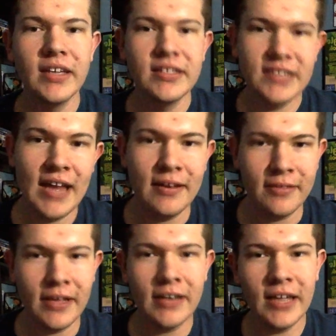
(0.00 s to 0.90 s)

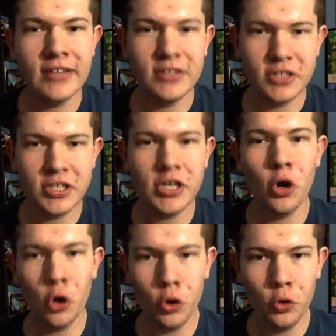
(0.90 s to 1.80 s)
10th, I'd like to see a
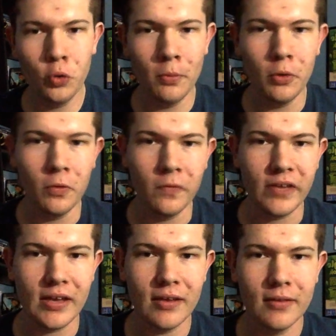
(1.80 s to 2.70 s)
Who
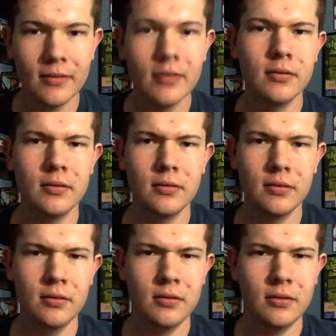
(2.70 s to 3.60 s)
movie.
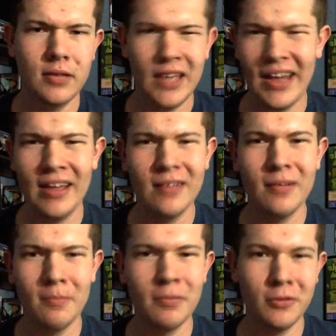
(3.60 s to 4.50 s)
Yeah, I
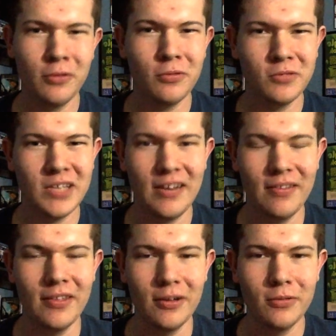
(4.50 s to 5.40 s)
burned through 10
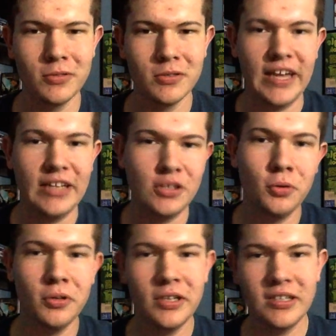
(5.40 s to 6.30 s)
of those. I
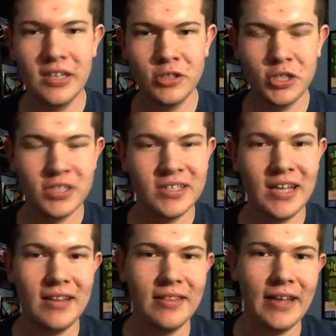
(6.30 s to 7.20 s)
totally didn't just
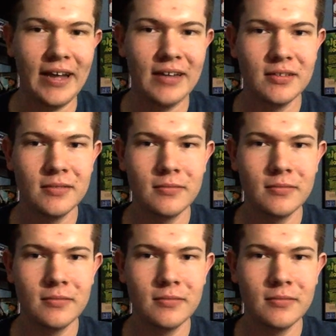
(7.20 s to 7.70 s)
edit that.